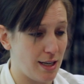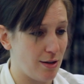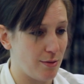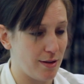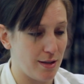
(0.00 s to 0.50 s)

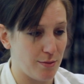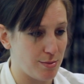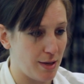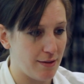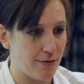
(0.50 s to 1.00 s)
error with, and it was
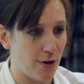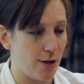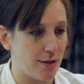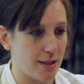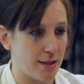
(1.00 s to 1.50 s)
my
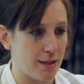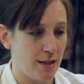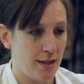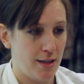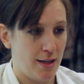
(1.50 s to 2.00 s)
fault, and
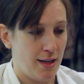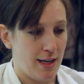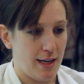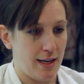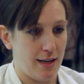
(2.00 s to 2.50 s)

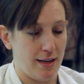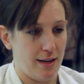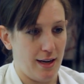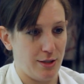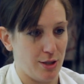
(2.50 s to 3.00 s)

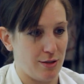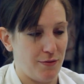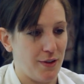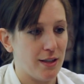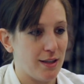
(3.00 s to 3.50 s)
I just
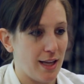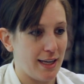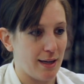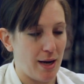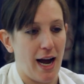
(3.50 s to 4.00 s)
feel
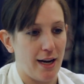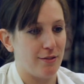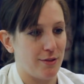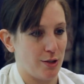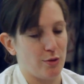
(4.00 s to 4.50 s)
like I'm out
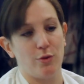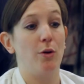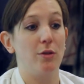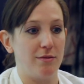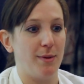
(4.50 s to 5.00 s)
of
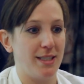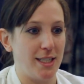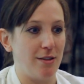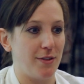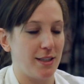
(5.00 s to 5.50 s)
control of
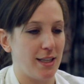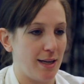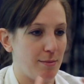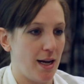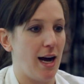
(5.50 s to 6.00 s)
myself, like that
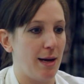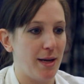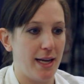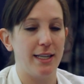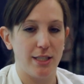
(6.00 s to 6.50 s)
I'm not
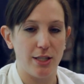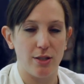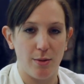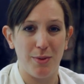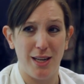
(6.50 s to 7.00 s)
paying
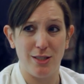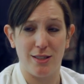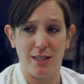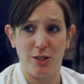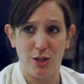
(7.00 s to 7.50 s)
attention to my
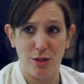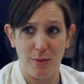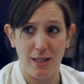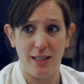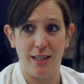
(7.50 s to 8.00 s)
patients, and I should
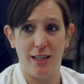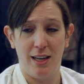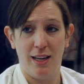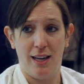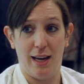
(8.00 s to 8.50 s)
be.
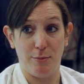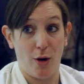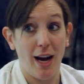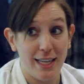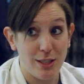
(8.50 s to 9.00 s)
I'm
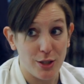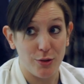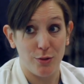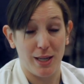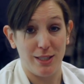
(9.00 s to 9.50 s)
trying
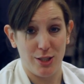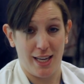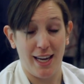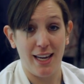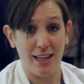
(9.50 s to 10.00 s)
to, but I just
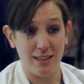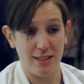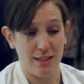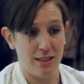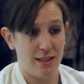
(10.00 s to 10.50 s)

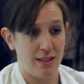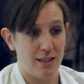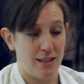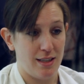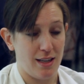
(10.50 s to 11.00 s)
can't.
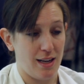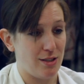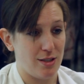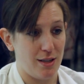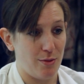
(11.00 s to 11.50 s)

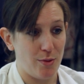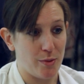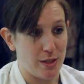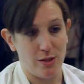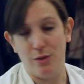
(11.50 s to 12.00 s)
I don't know
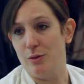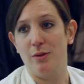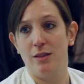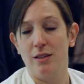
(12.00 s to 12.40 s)
what to do.